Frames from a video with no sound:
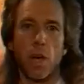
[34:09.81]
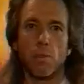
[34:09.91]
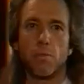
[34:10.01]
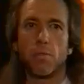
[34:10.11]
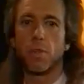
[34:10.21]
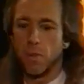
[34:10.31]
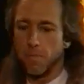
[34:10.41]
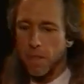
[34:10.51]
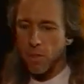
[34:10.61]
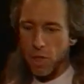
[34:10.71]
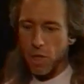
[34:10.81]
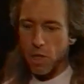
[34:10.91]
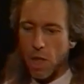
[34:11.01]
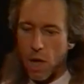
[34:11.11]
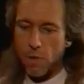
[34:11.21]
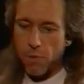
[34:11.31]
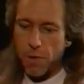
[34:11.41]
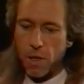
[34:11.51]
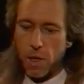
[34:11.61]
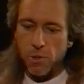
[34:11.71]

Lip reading: life seeing life